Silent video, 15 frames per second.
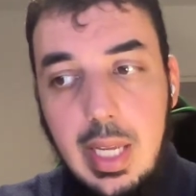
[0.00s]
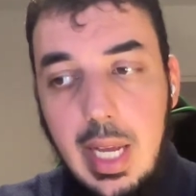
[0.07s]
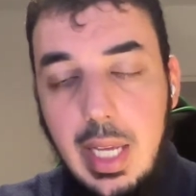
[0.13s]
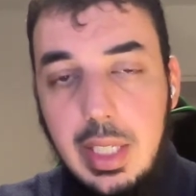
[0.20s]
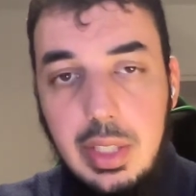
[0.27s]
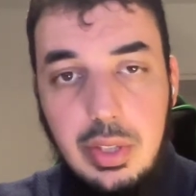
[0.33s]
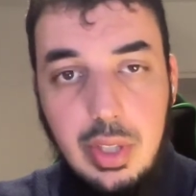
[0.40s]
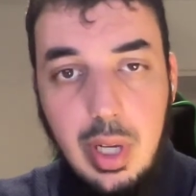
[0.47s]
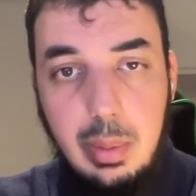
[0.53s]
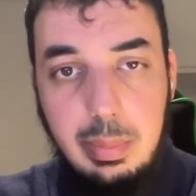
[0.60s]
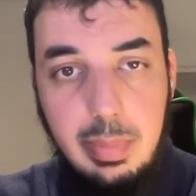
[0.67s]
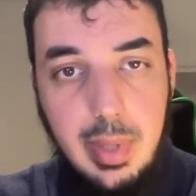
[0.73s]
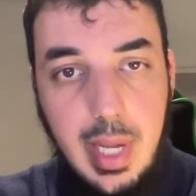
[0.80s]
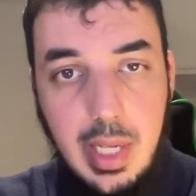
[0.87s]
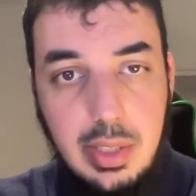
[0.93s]
any
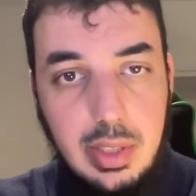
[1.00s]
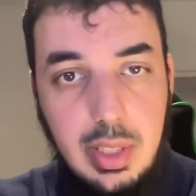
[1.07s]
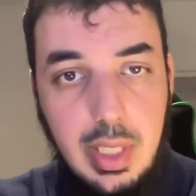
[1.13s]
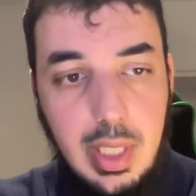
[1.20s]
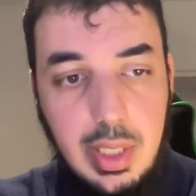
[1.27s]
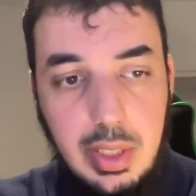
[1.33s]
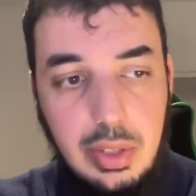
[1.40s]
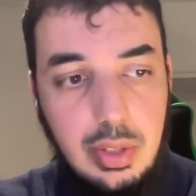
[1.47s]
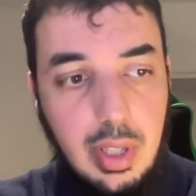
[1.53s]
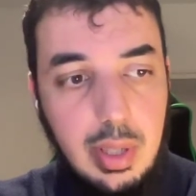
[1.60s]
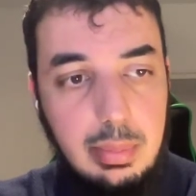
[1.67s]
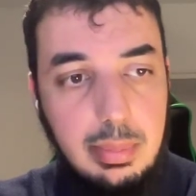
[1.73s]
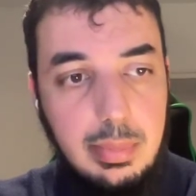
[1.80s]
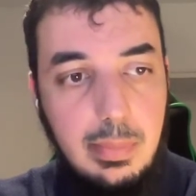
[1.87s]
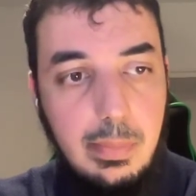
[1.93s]
job, actually, any
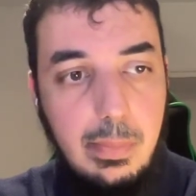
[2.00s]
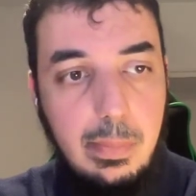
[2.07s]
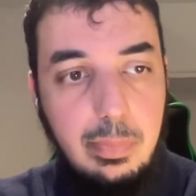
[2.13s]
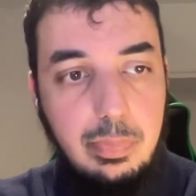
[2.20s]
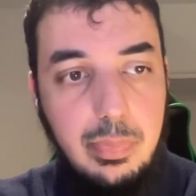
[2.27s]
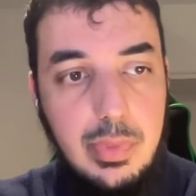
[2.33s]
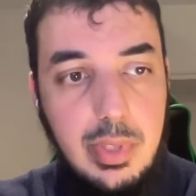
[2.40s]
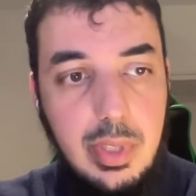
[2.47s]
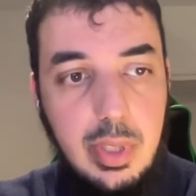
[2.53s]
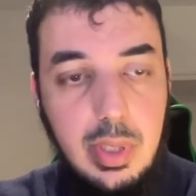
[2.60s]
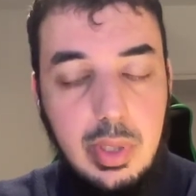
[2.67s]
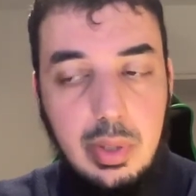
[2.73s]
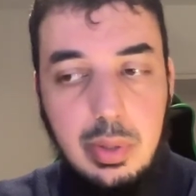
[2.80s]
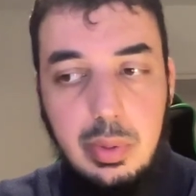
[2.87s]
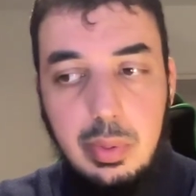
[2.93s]
job.
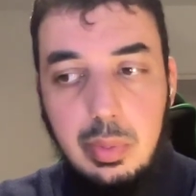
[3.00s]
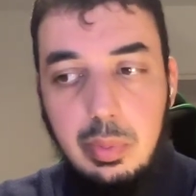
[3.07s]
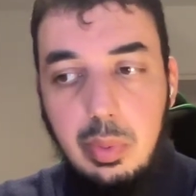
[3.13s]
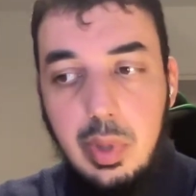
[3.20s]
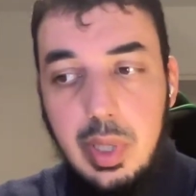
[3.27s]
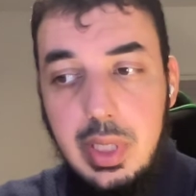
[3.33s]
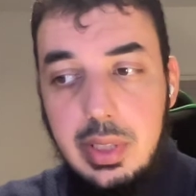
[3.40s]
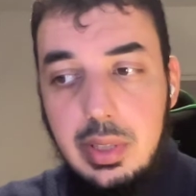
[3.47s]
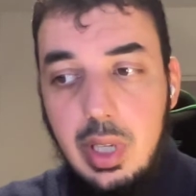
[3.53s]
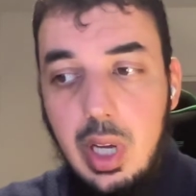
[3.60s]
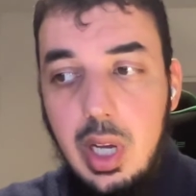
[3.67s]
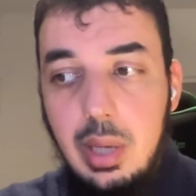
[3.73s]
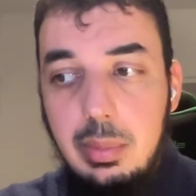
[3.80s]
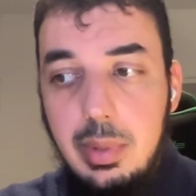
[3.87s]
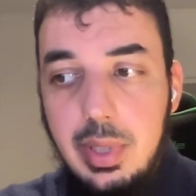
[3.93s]
So, what is
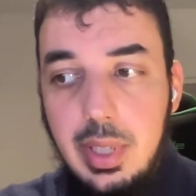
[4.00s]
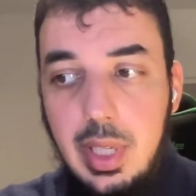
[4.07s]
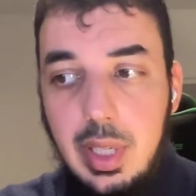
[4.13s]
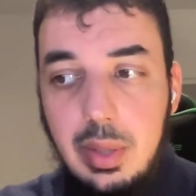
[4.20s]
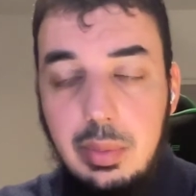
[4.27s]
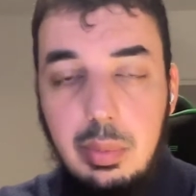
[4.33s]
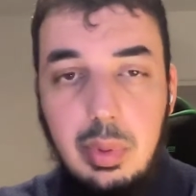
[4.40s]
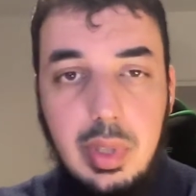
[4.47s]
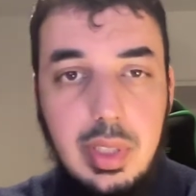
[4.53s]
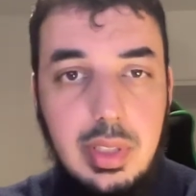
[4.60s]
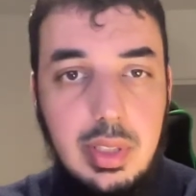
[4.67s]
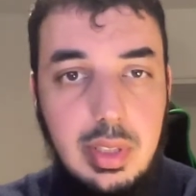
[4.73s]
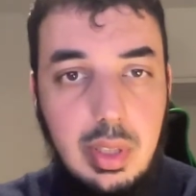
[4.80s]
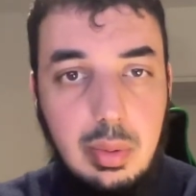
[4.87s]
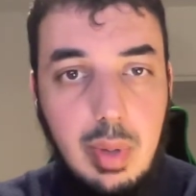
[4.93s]
common and what
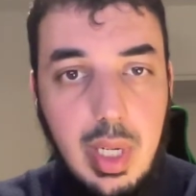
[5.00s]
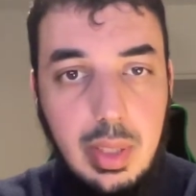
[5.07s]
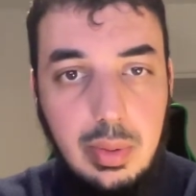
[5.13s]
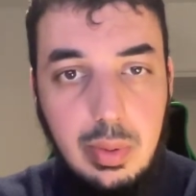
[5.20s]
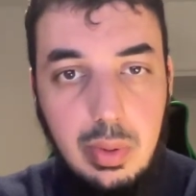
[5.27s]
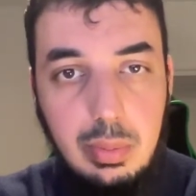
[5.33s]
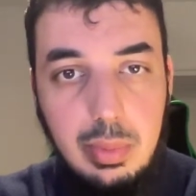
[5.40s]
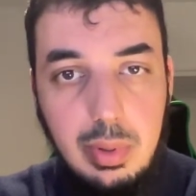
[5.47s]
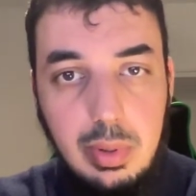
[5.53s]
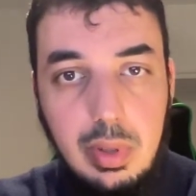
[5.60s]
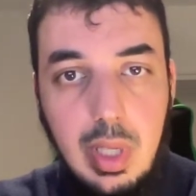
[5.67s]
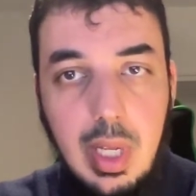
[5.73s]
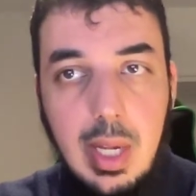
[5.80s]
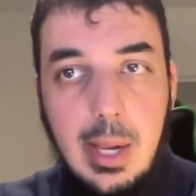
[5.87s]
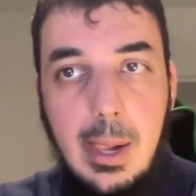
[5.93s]
is quite
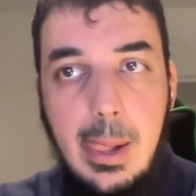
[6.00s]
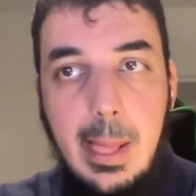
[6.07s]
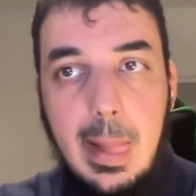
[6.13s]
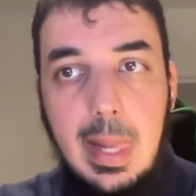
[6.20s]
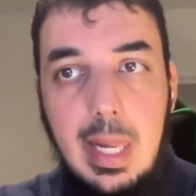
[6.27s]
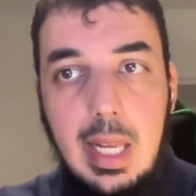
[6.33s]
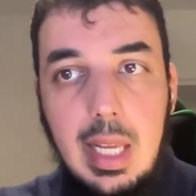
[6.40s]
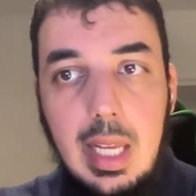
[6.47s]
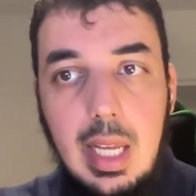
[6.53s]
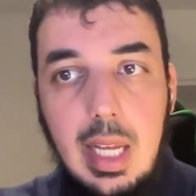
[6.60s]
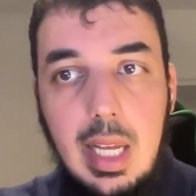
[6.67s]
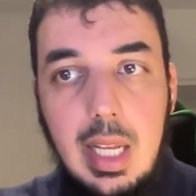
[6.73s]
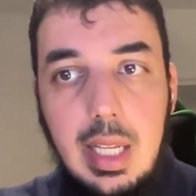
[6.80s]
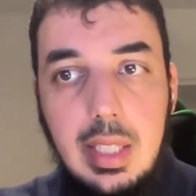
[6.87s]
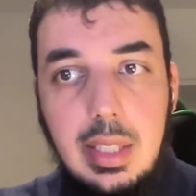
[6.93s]
normal,
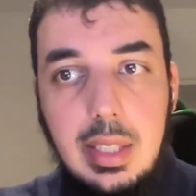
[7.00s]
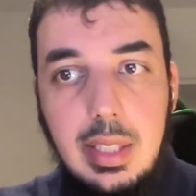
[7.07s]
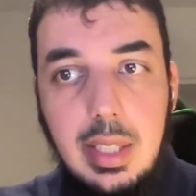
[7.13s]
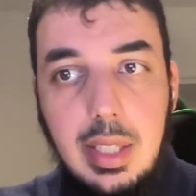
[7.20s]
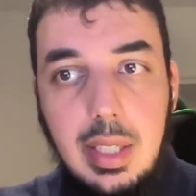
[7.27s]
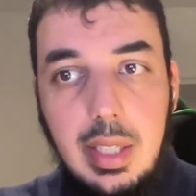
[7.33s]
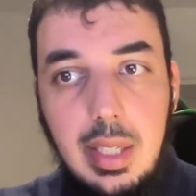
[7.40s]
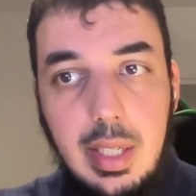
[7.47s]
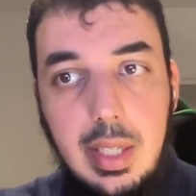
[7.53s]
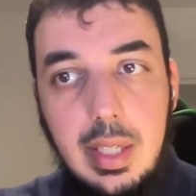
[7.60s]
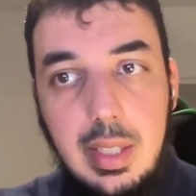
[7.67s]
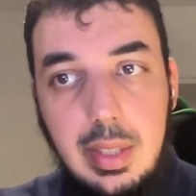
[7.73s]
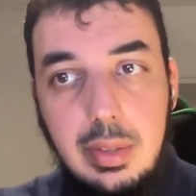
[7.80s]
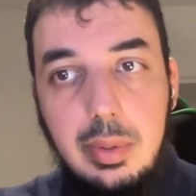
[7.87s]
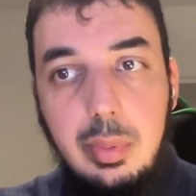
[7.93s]
and
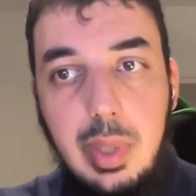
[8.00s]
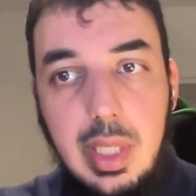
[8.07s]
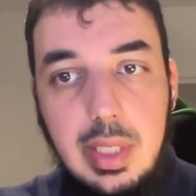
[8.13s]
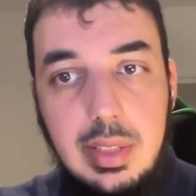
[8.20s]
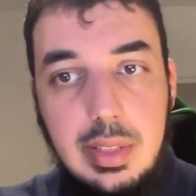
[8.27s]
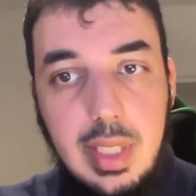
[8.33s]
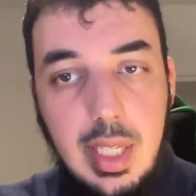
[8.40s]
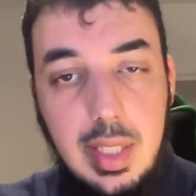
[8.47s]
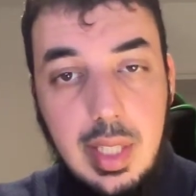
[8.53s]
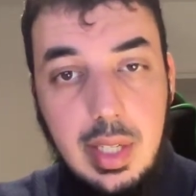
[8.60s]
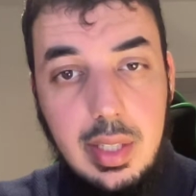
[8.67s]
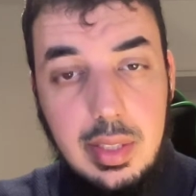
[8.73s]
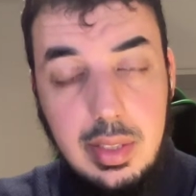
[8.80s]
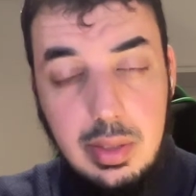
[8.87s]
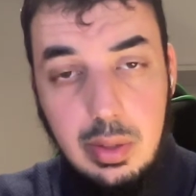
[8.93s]
we can say
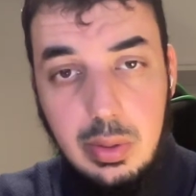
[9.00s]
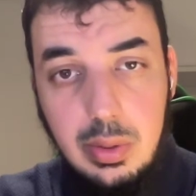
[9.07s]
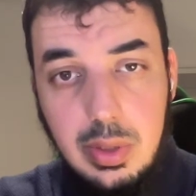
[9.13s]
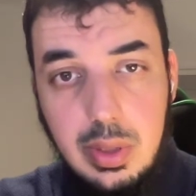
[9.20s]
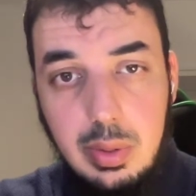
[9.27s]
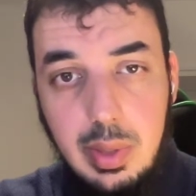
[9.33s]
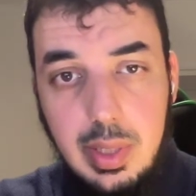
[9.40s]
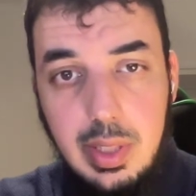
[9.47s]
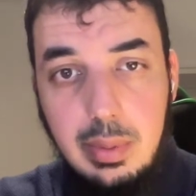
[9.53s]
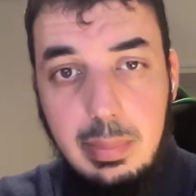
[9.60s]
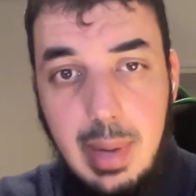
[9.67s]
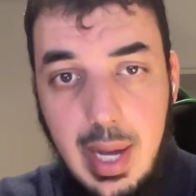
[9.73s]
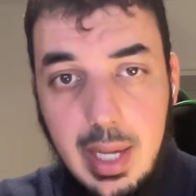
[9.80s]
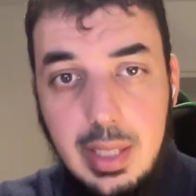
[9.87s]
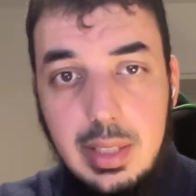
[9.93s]
that it is also a
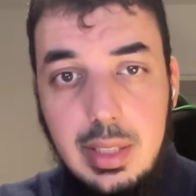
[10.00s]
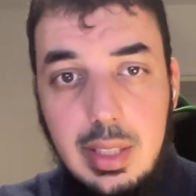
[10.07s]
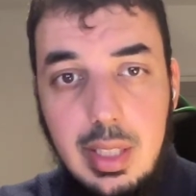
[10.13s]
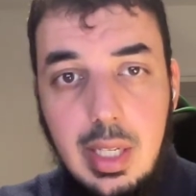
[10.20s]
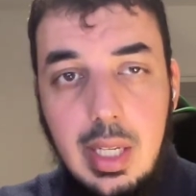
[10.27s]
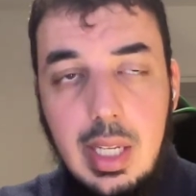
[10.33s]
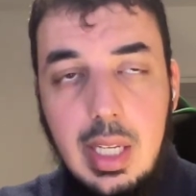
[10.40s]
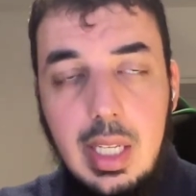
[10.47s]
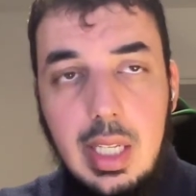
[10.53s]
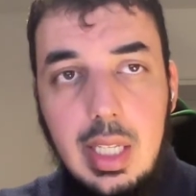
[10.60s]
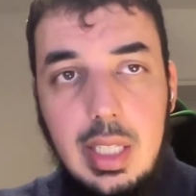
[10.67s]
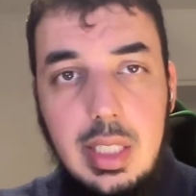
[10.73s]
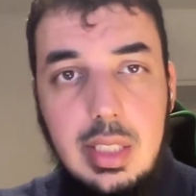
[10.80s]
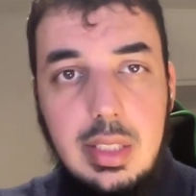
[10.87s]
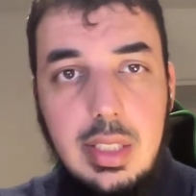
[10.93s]
demand,
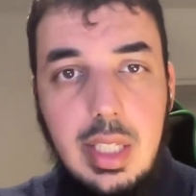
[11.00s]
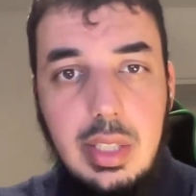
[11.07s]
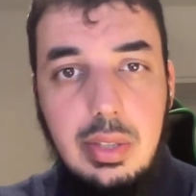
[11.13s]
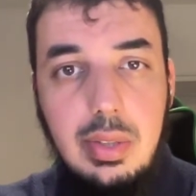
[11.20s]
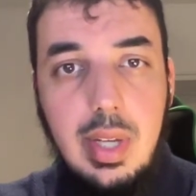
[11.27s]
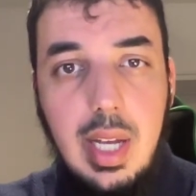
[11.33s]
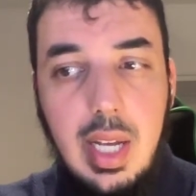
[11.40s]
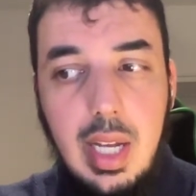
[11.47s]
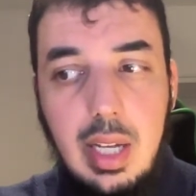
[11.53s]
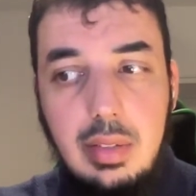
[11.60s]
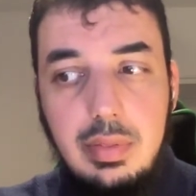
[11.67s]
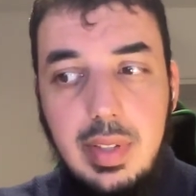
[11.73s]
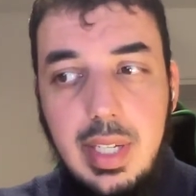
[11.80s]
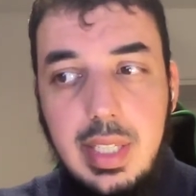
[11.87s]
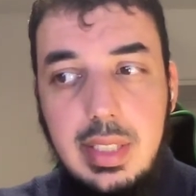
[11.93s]
is that you
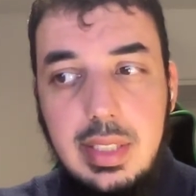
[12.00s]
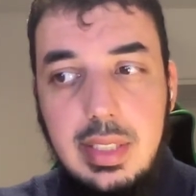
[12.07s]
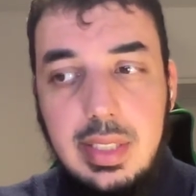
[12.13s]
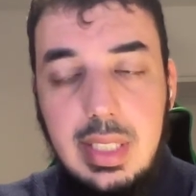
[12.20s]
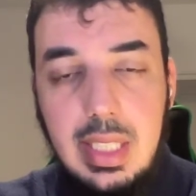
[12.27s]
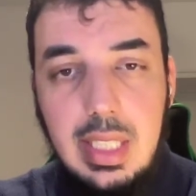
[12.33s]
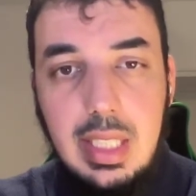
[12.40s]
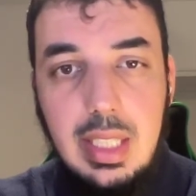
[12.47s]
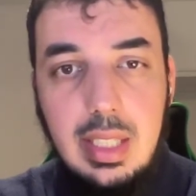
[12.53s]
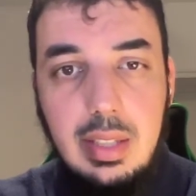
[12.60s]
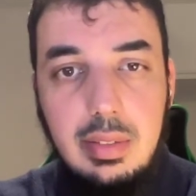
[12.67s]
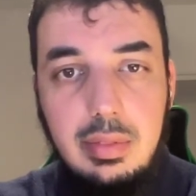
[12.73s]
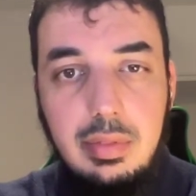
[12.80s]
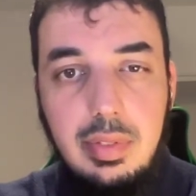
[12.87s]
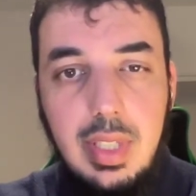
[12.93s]
have a
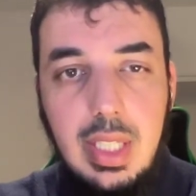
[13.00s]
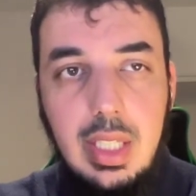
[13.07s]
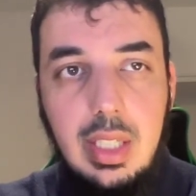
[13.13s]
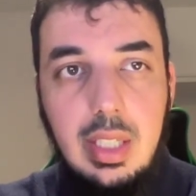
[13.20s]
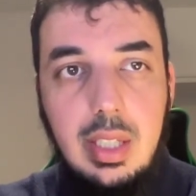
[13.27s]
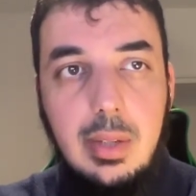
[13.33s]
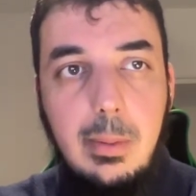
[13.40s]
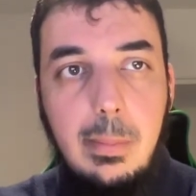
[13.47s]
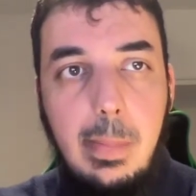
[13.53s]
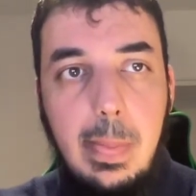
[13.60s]
CV.